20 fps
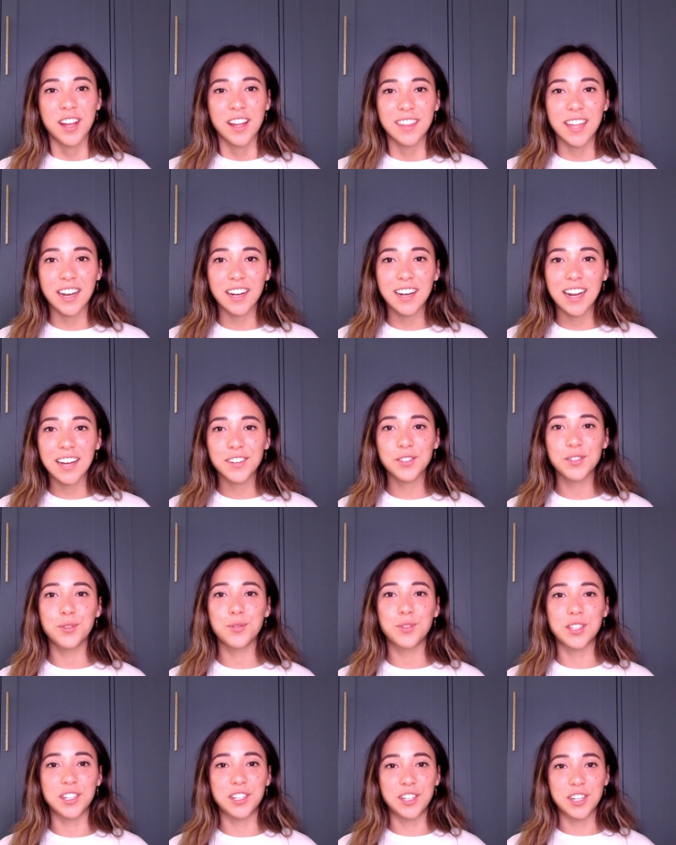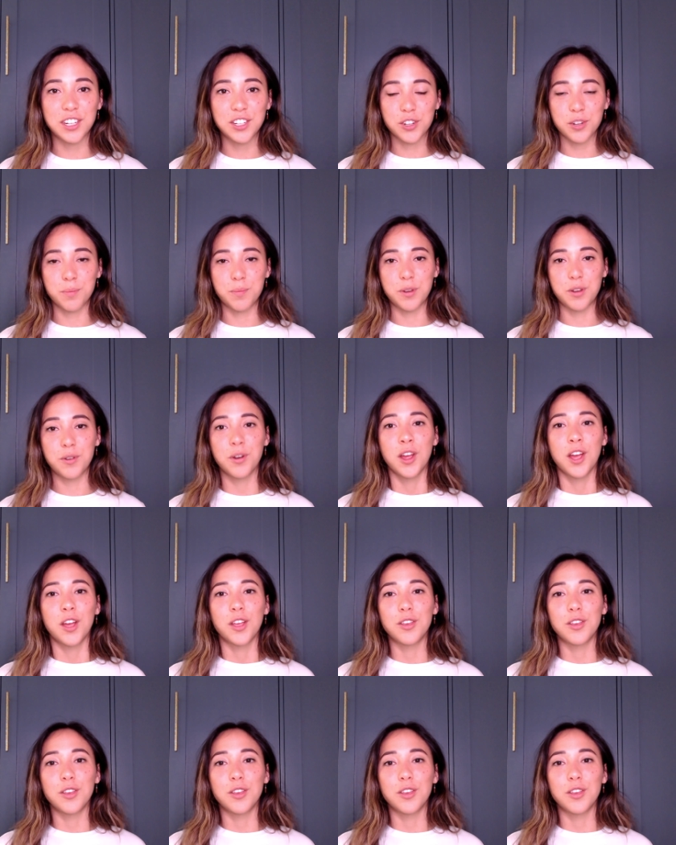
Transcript: that allows you to distribute